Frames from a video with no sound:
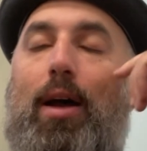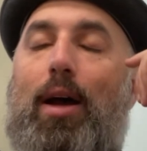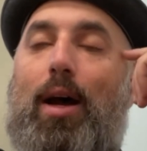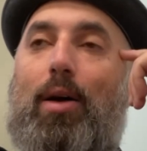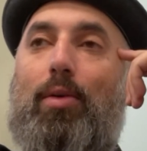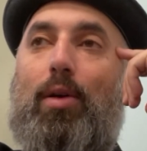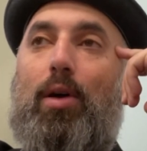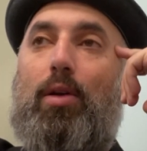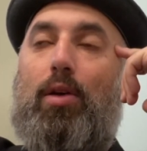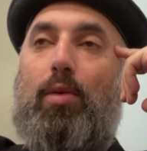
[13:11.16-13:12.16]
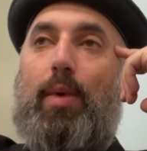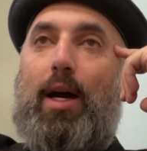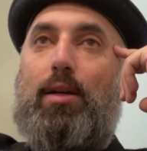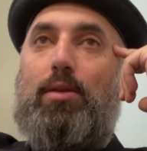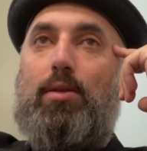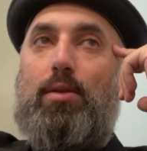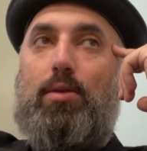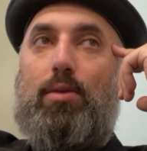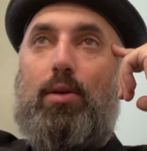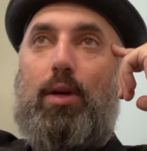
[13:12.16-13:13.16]
I'll go back to a
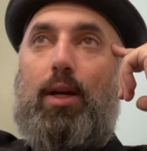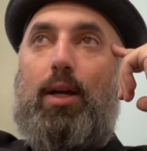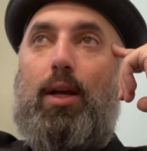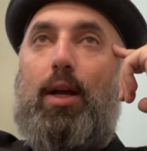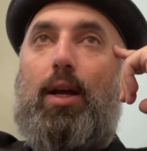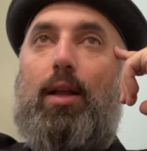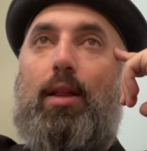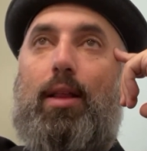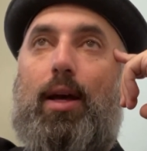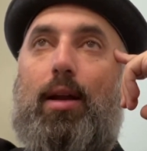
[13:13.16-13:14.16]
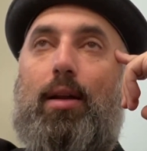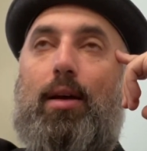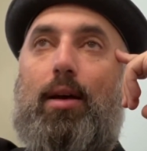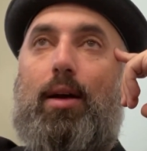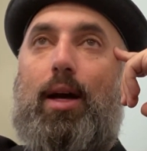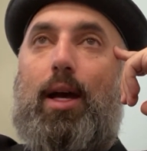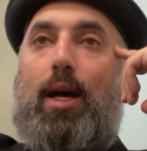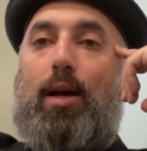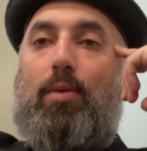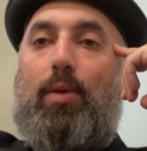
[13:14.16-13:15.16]
story that I
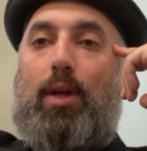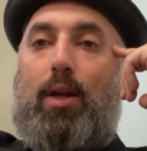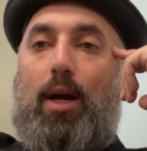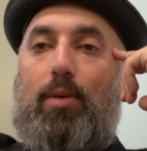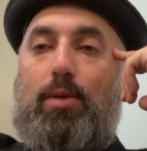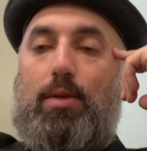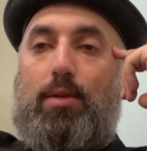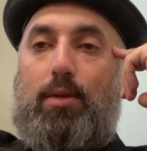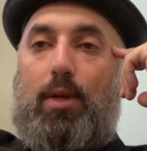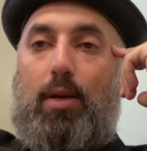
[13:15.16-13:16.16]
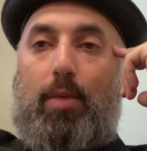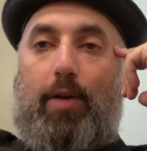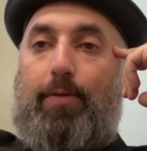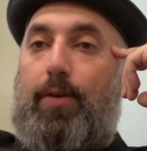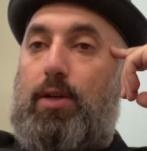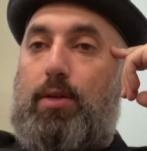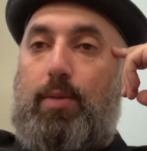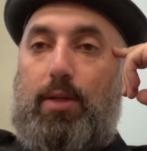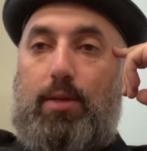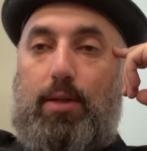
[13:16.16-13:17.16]
had when I was in my first
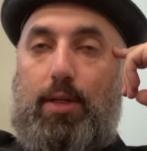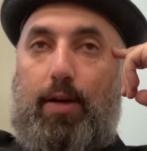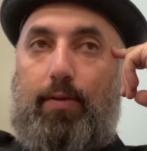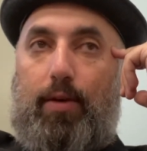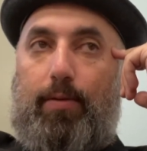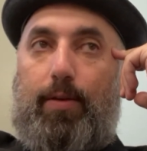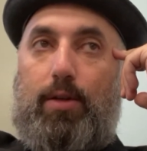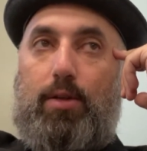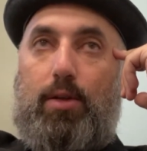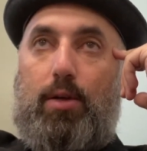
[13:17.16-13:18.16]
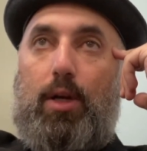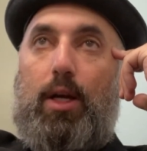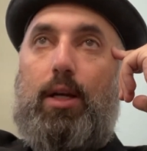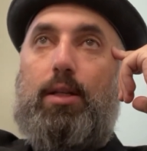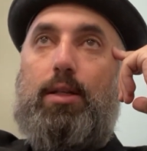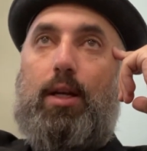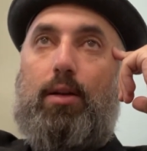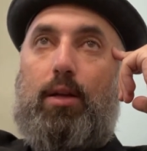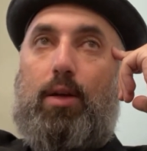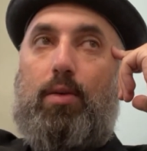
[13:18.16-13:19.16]
business ever, Fisher
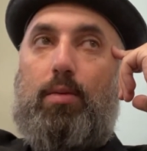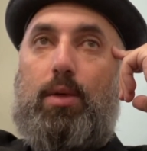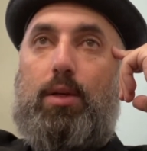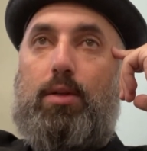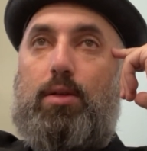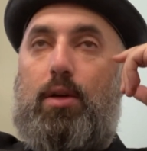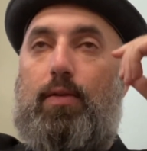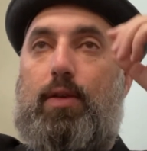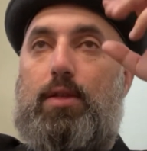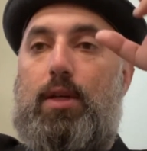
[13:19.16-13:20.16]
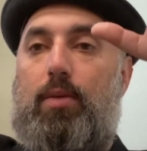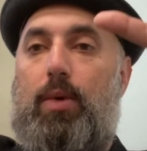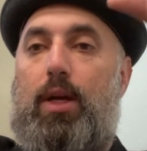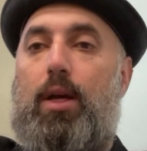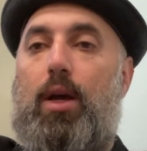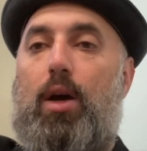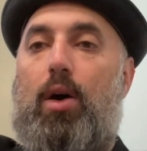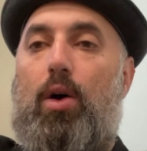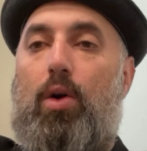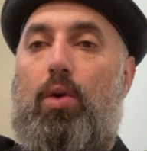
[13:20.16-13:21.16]
Dental Equipment and Service, and we
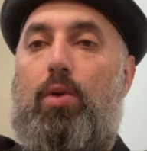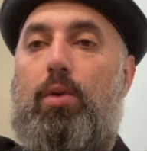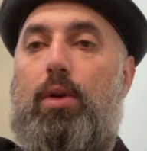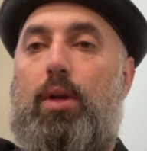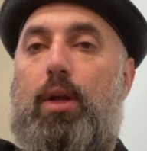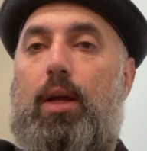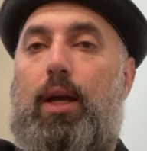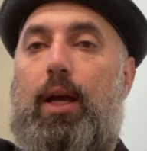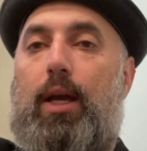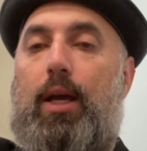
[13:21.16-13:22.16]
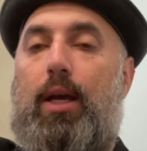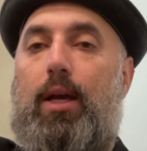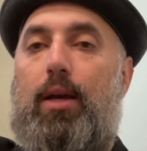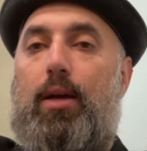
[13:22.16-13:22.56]
owned a